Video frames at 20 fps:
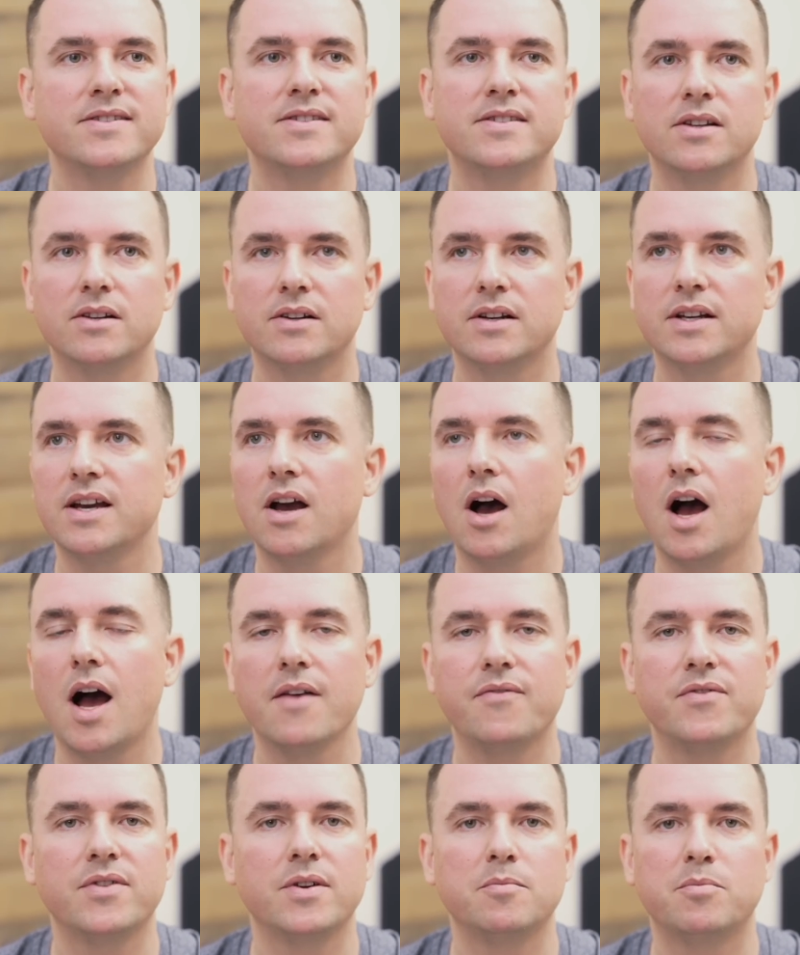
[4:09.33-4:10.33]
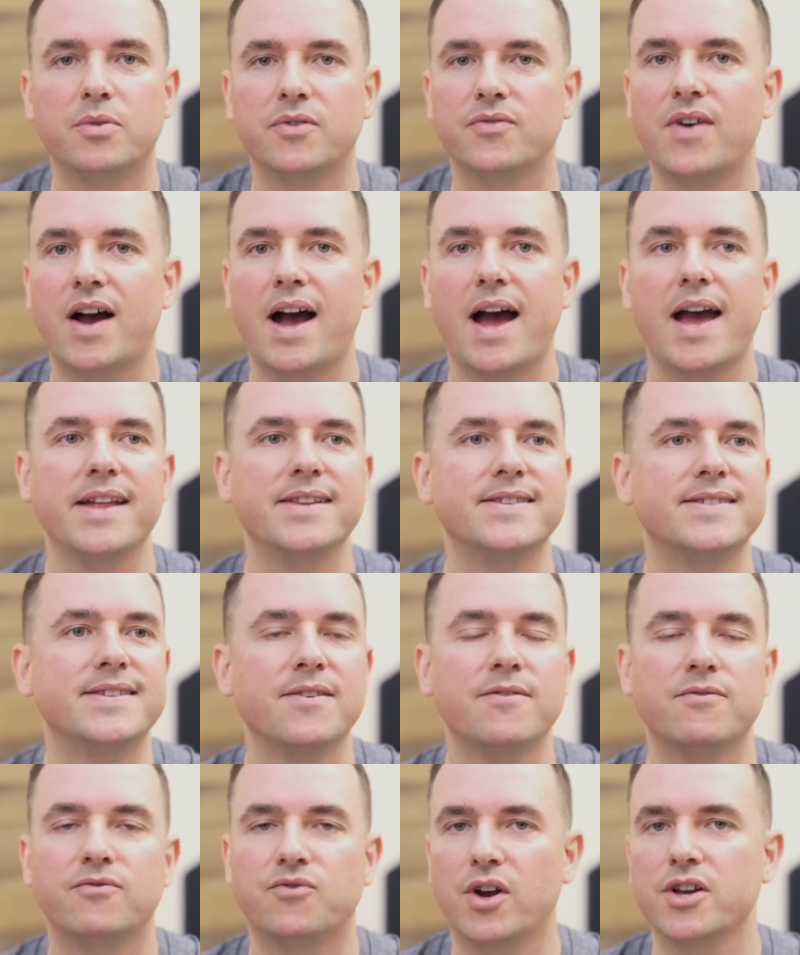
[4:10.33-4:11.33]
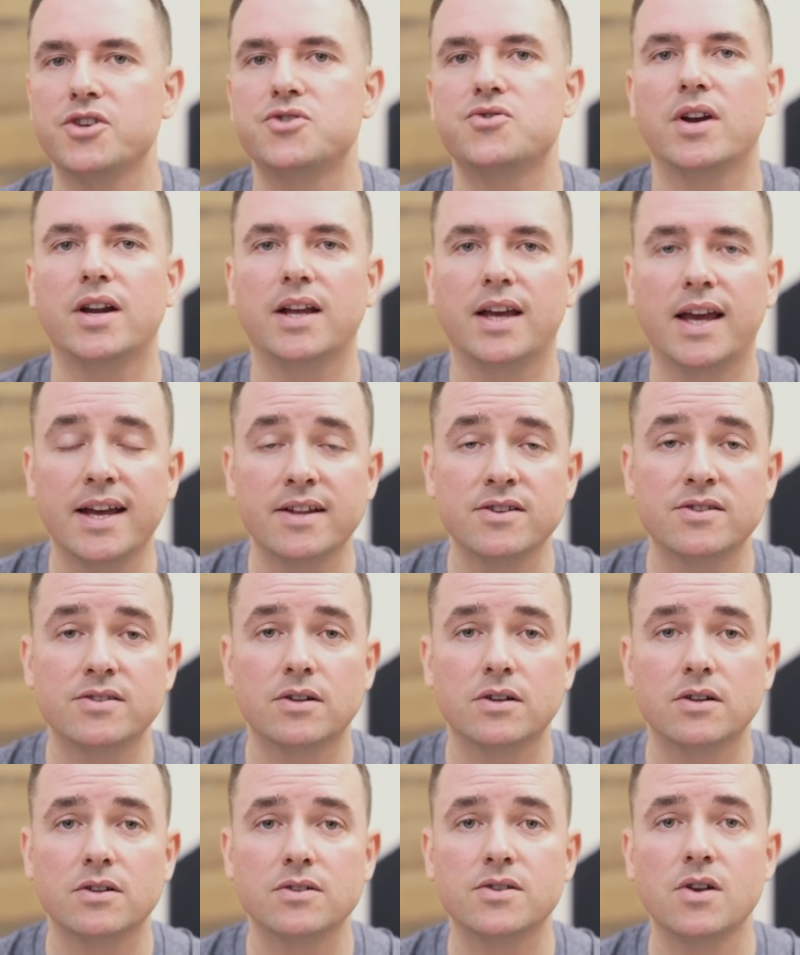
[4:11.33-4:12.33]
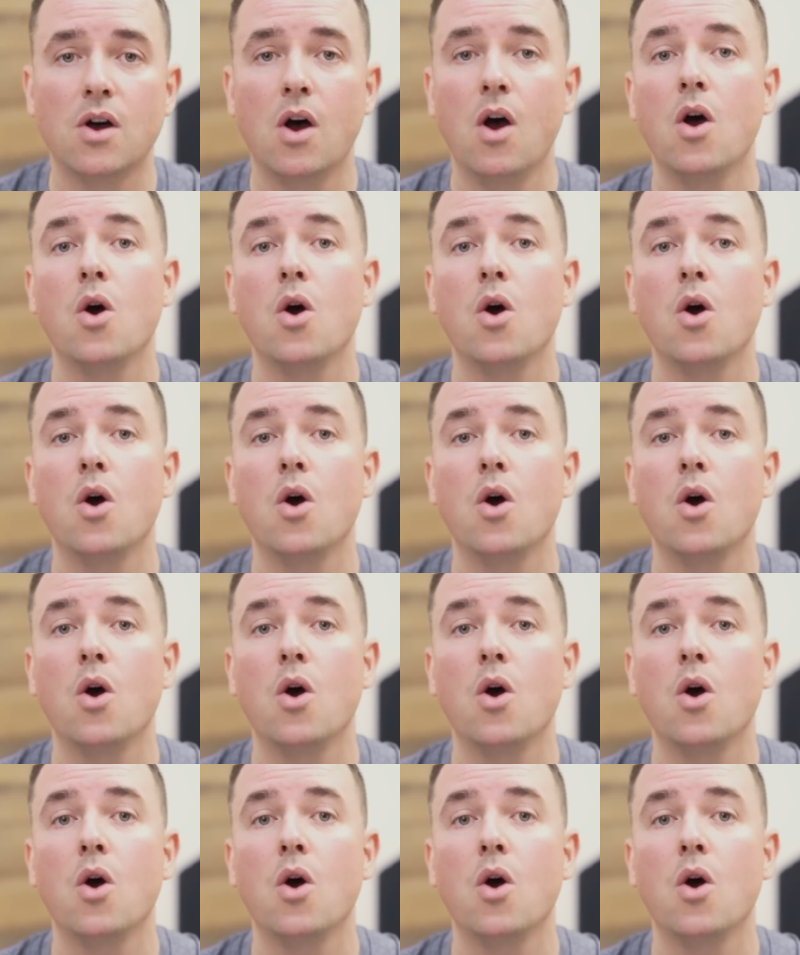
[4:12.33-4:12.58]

Siri often provides frustrating answers